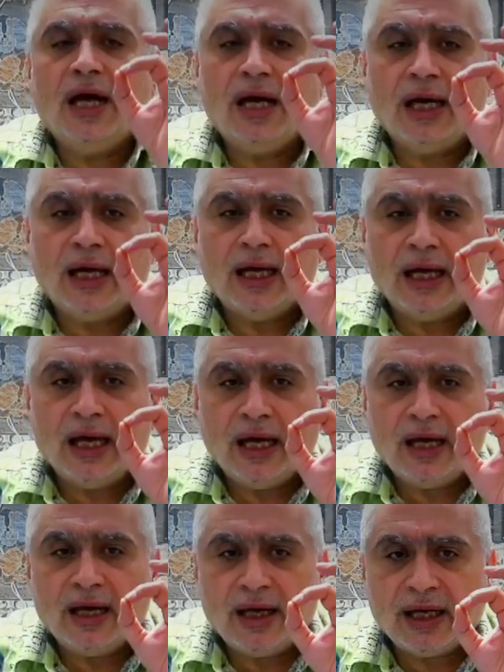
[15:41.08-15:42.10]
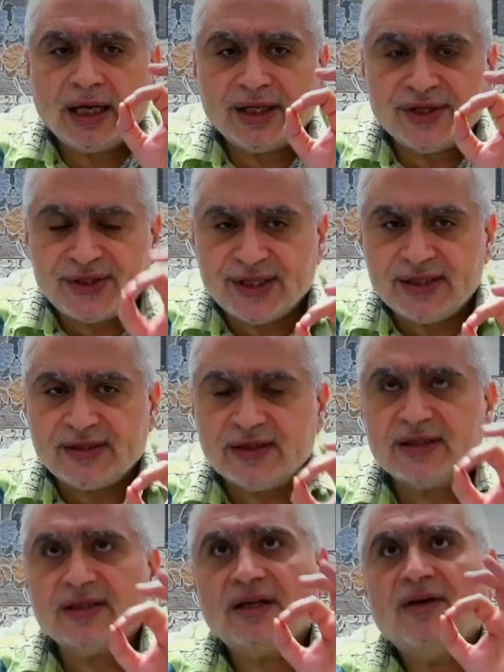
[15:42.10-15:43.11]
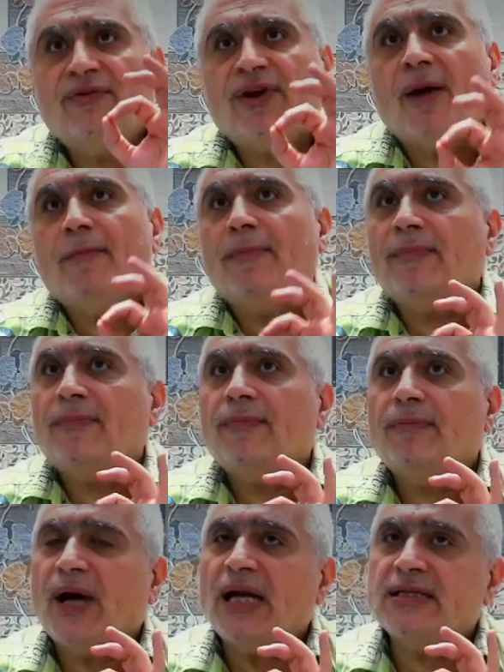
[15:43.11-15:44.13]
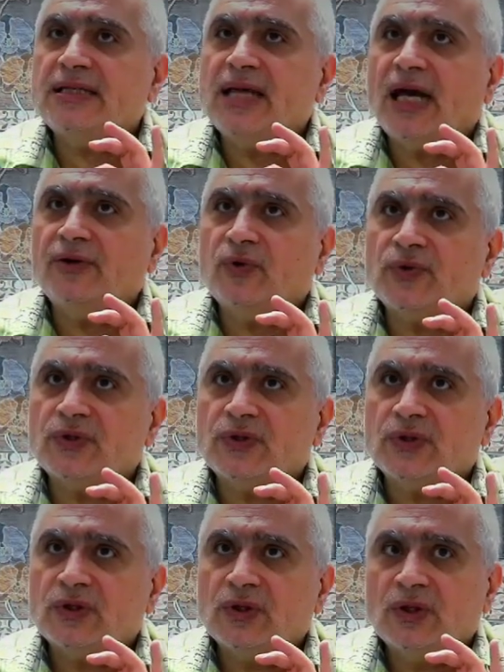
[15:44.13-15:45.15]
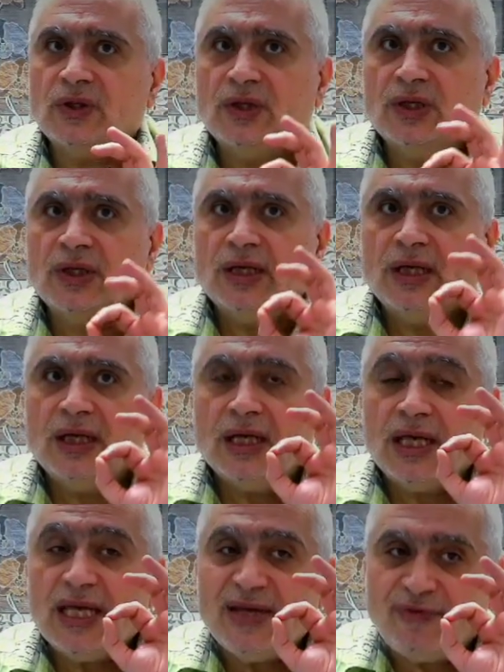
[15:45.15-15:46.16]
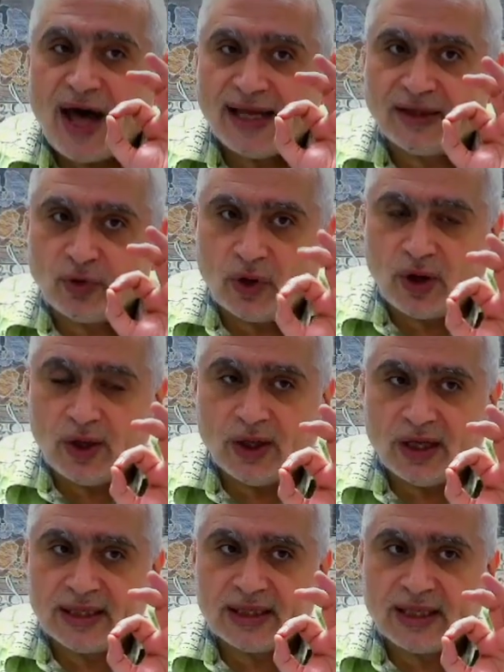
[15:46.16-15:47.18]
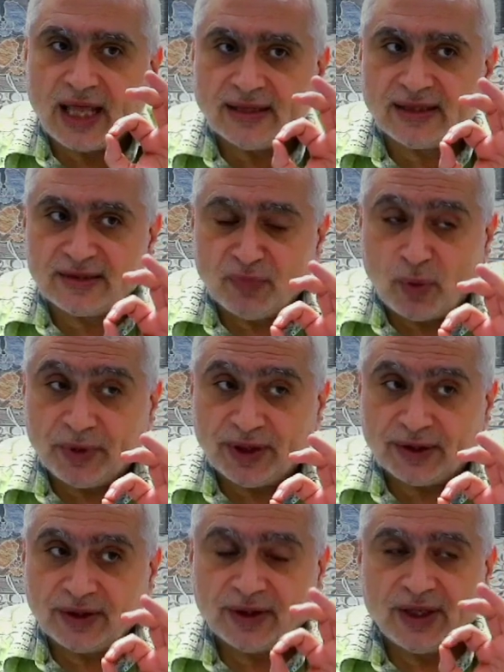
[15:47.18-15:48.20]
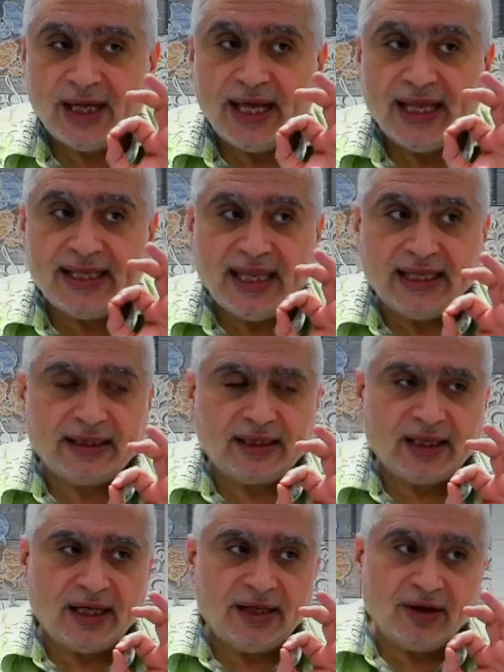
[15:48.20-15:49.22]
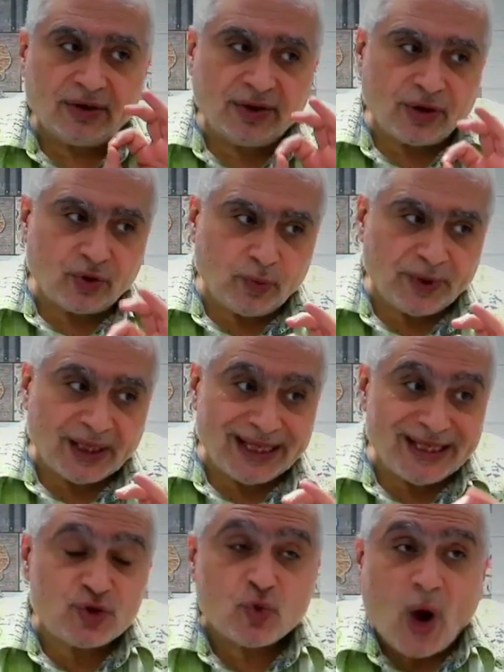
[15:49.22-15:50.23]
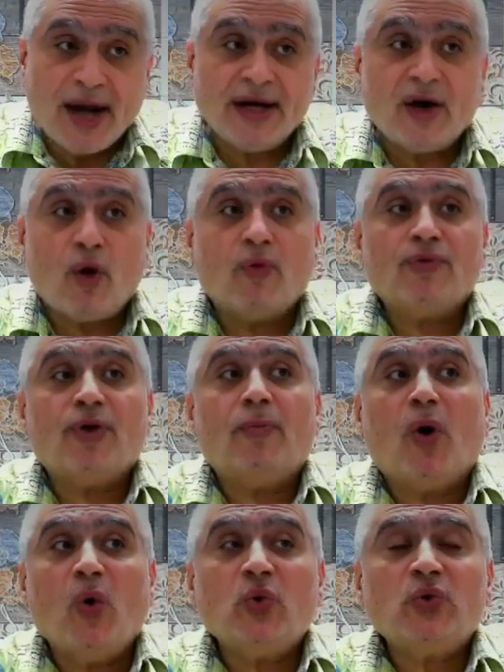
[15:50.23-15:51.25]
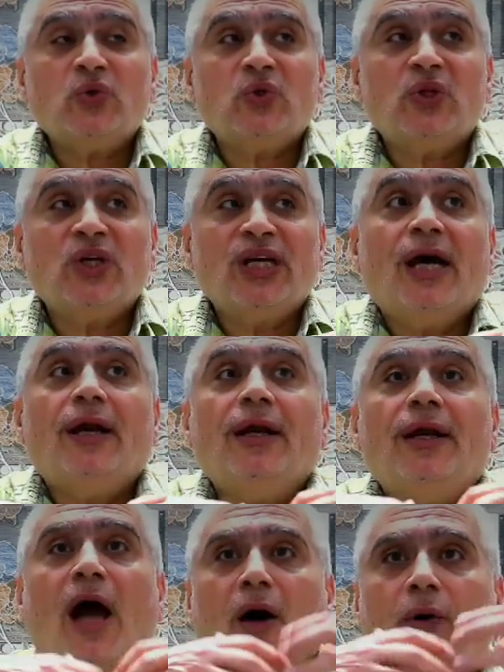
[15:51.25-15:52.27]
diseases from pulse diagnosis. If I tell this moment that Dr. Dube is one of the most renowned and